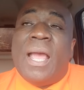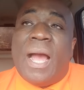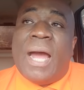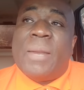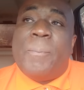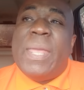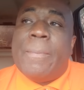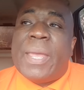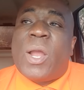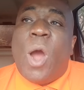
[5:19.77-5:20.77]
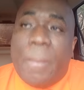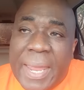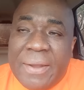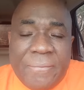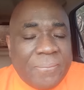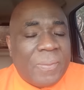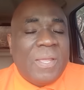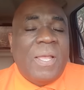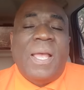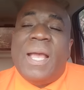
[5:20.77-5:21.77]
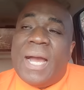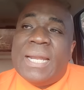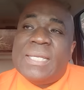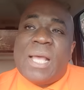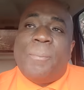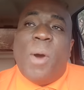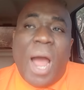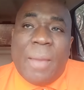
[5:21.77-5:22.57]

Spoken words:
And baby coming. And it's a boy